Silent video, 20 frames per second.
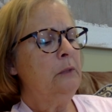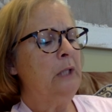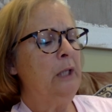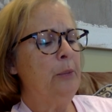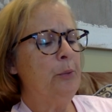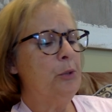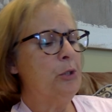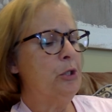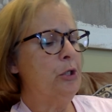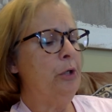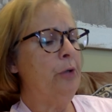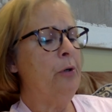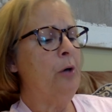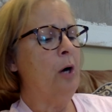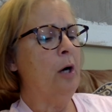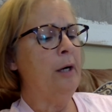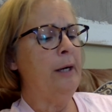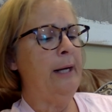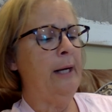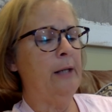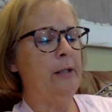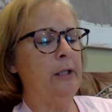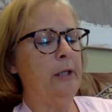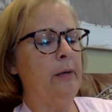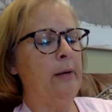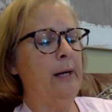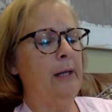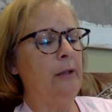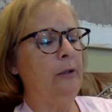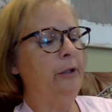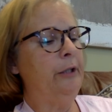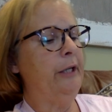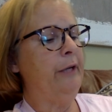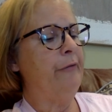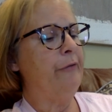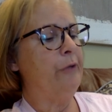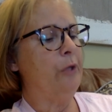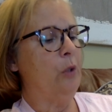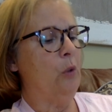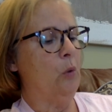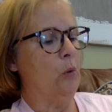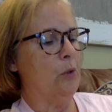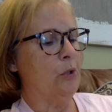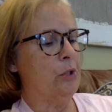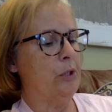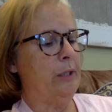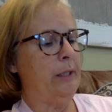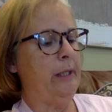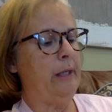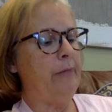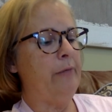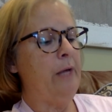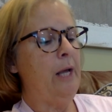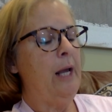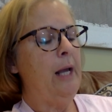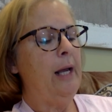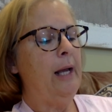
It was too dark now to go out looking for the horse thief,